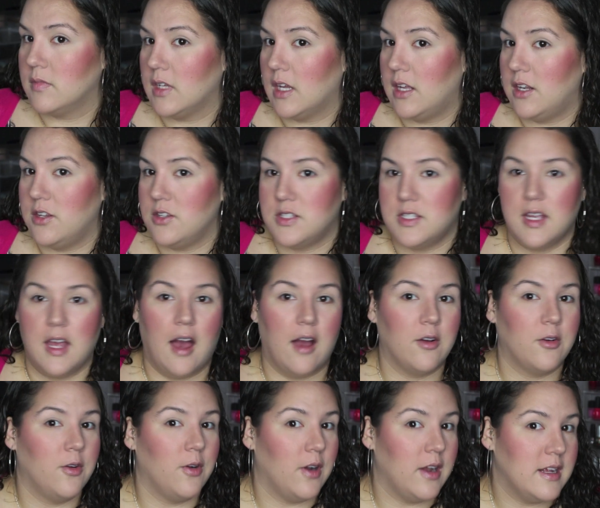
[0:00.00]
Can you see how
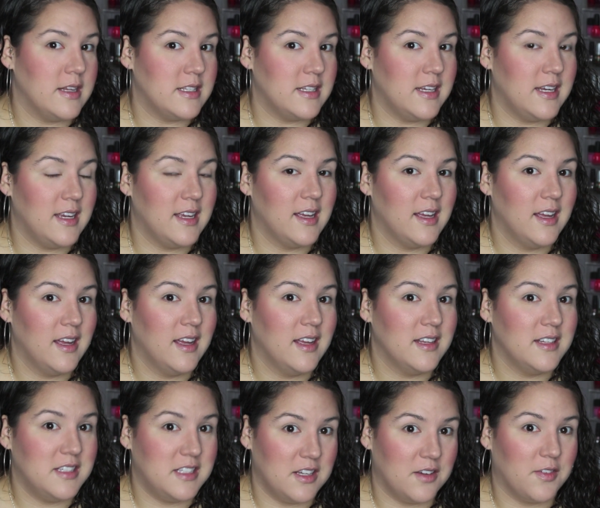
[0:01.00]
crazy
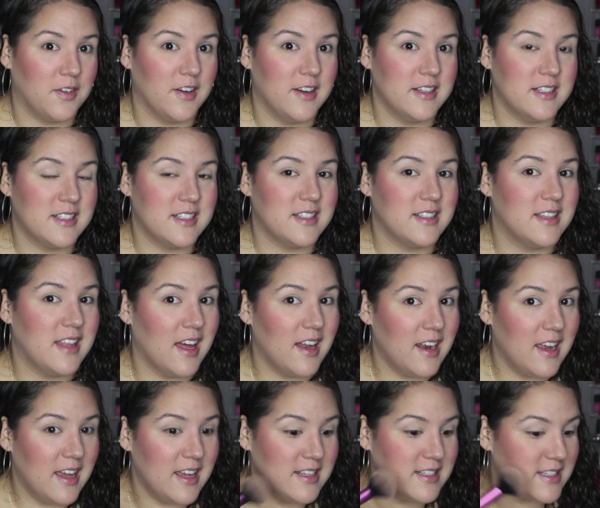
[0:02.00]
difference that
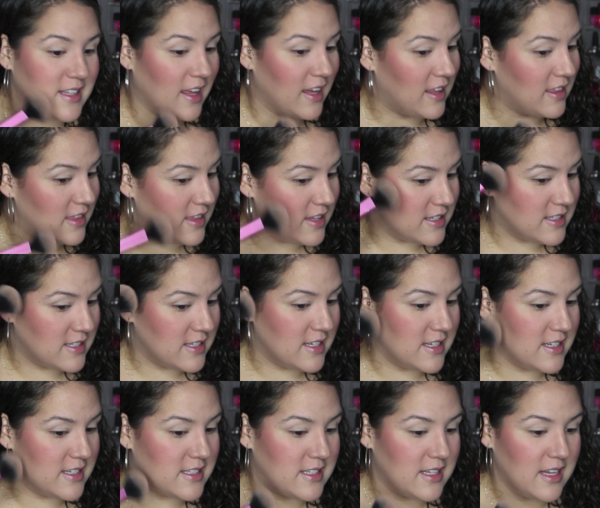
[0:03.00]
is? Like, this
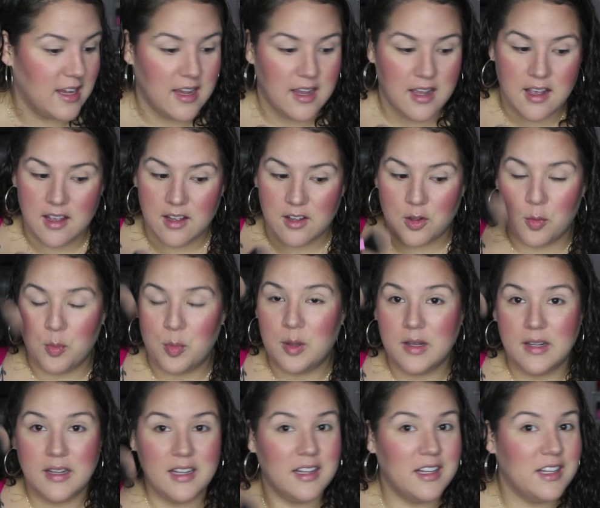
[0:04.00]
is
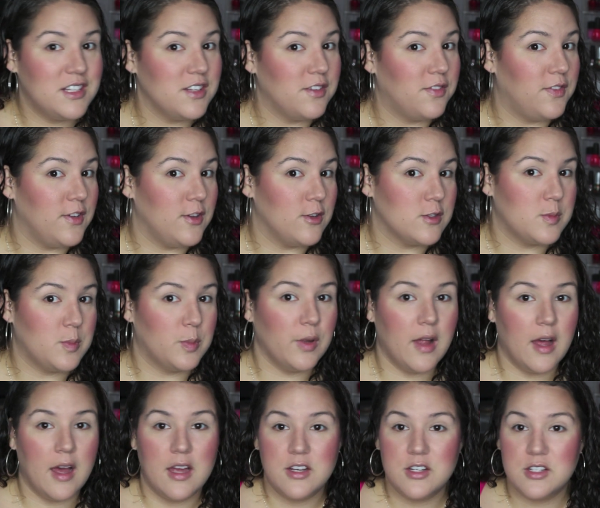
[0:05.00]
completely diffused
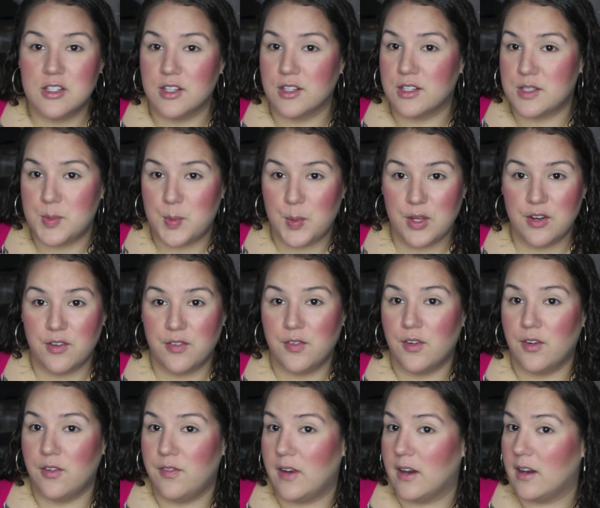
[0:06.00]
blush, looks
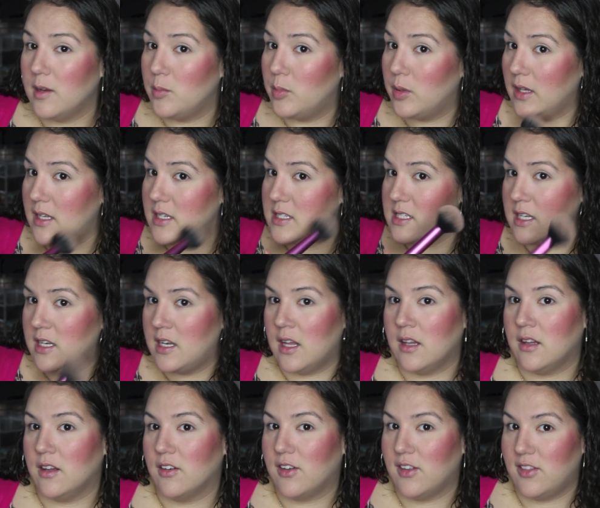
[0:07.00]
beautiful, very blended,
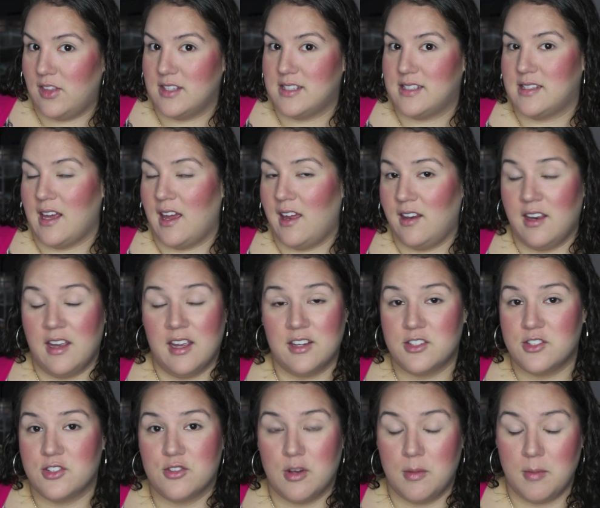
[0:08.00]
and look at this side,
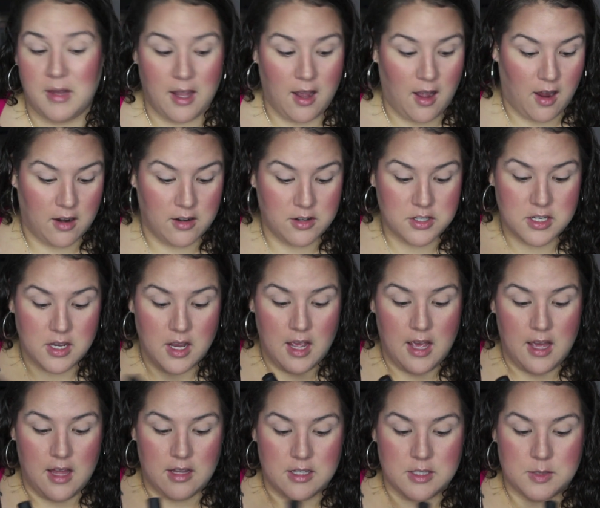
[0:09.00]
extremely harsh.
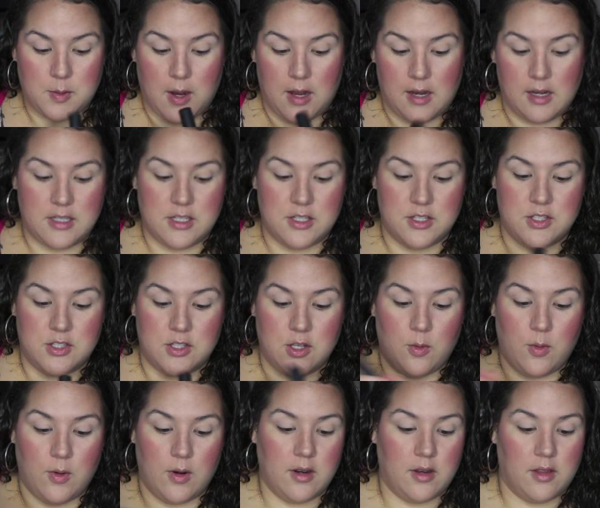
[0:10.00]
This product is so
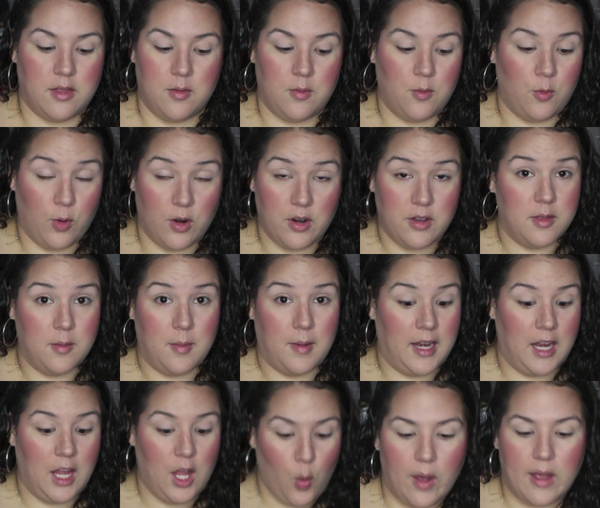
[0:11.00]
worth the
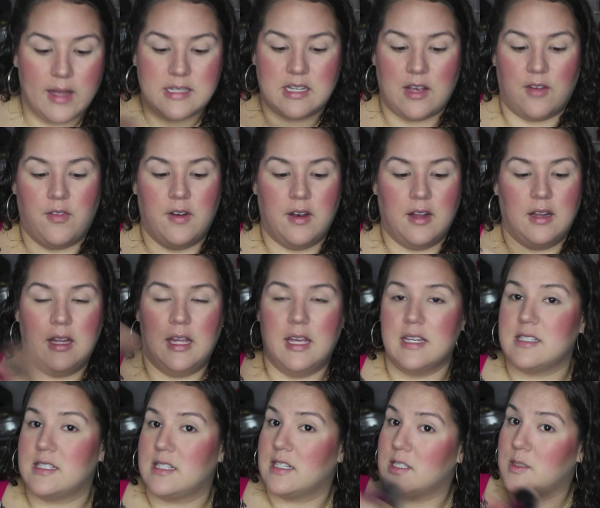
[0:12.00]
money. It definitely
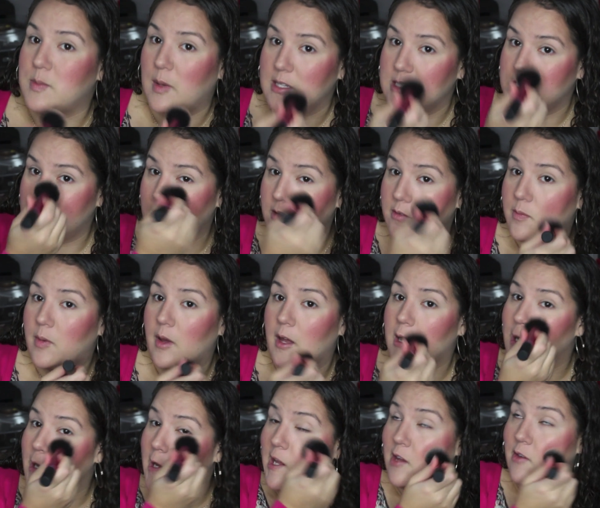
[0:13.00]
is expensive,
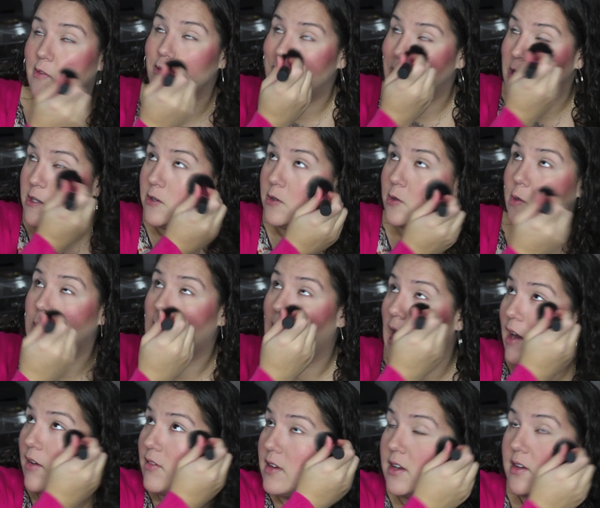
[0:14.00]
but if you
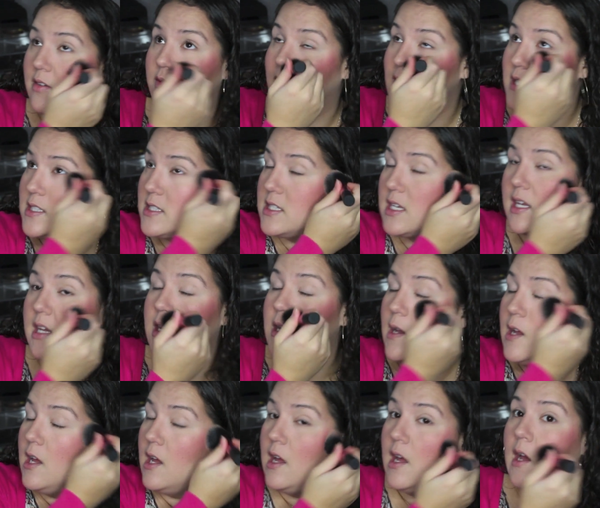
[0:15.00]
haven't invested,
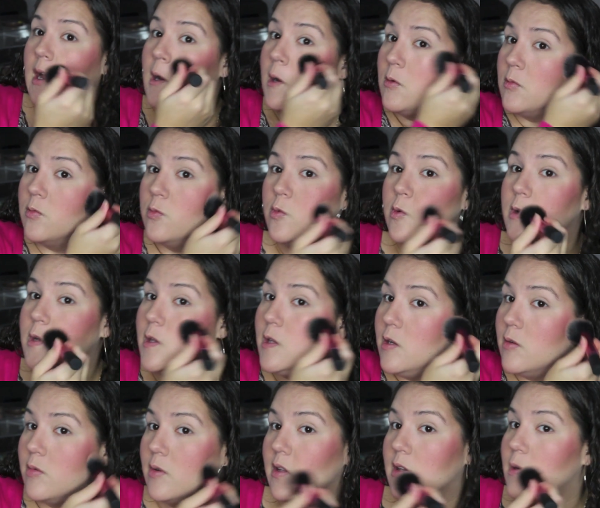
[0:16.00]
I
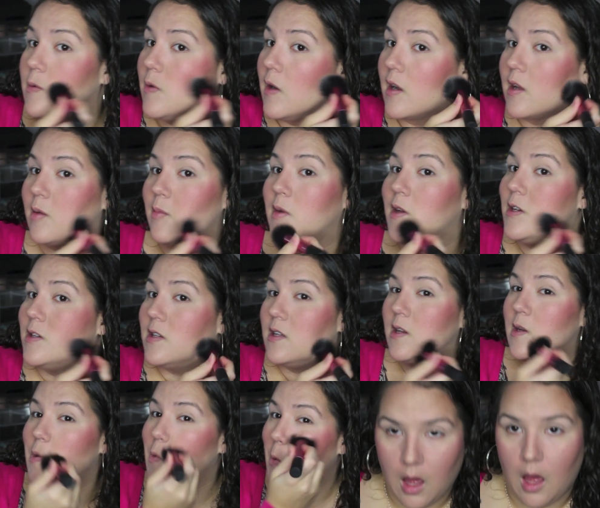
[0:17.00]
really recommend
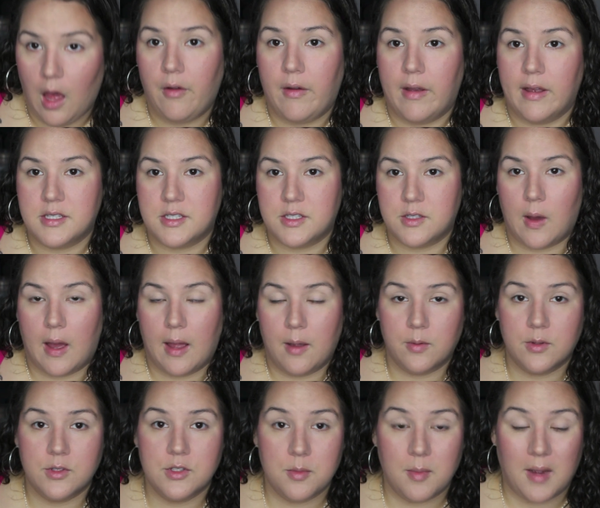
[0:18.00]
it. Okay, so I
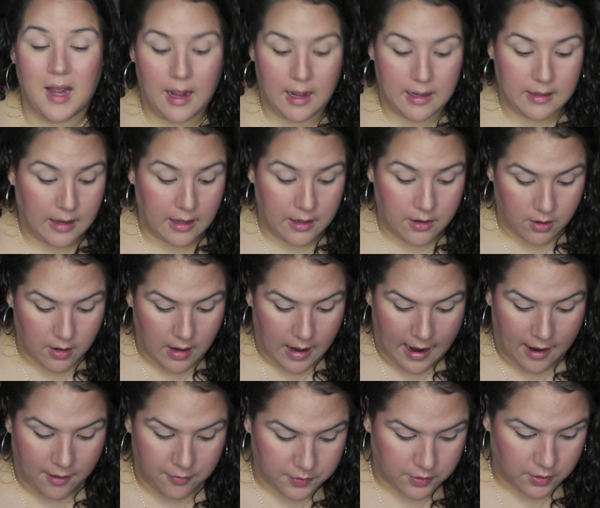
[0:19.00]
will do my highlighter
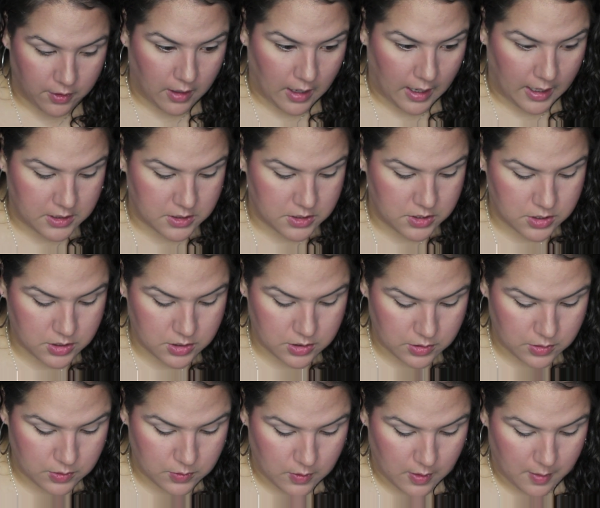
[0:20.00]
after I
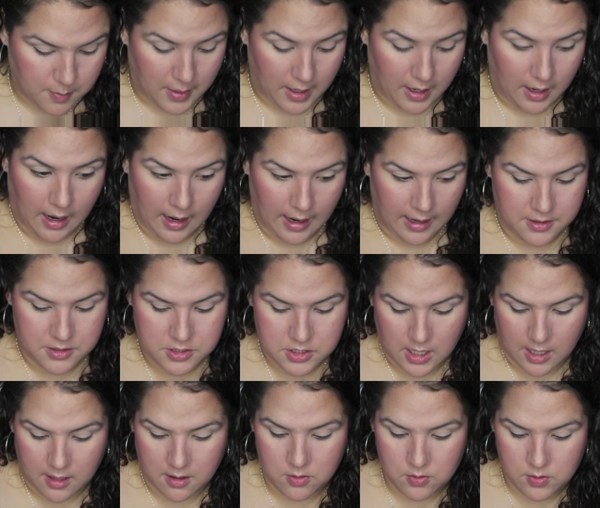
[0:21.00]
do my
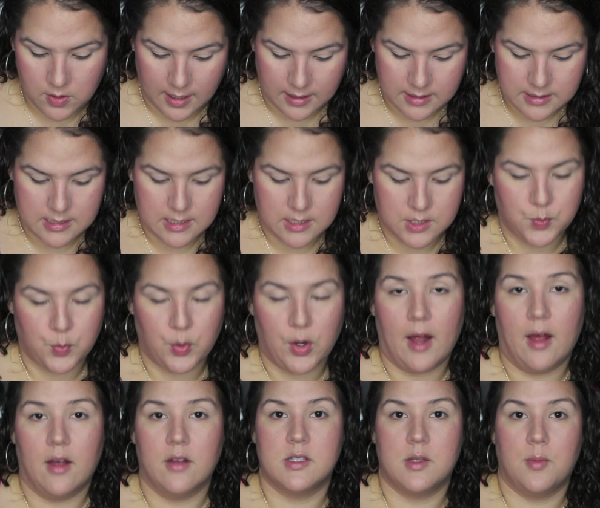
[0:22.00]
eyeshadow. Next is
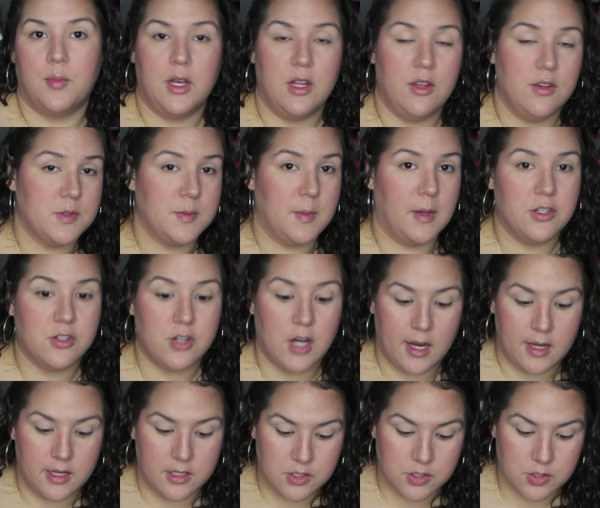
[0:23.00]
brows. I'm going to use my
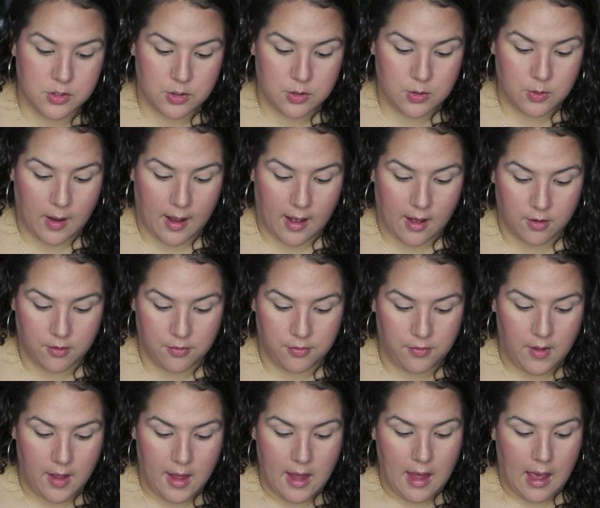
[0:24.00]
tried and true e.l.f.